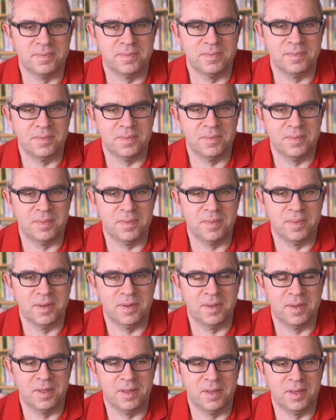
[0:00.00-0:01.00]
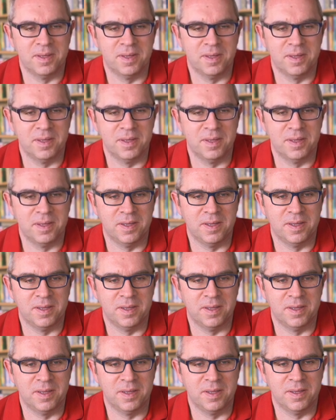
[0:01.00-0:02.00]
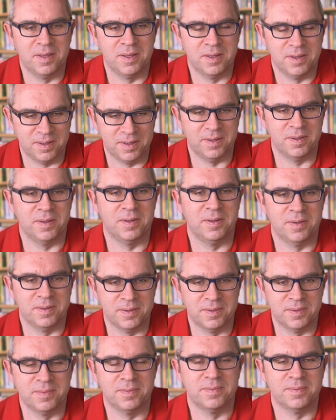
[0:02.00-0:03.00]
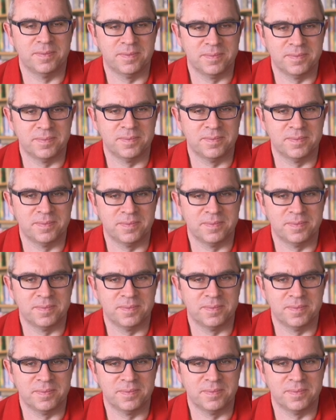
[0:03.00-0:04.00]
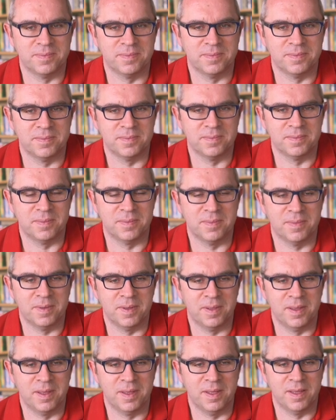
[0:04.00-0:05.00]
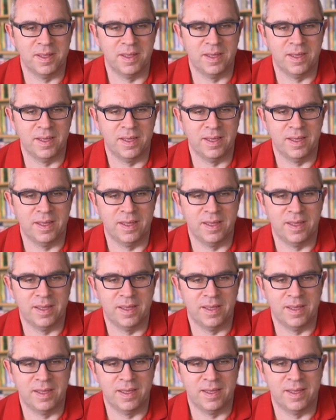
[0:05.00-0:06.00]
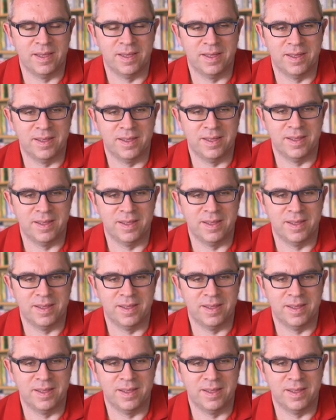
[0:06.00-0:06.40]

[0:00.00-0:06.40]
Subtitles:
No words are spoken by the person on screen.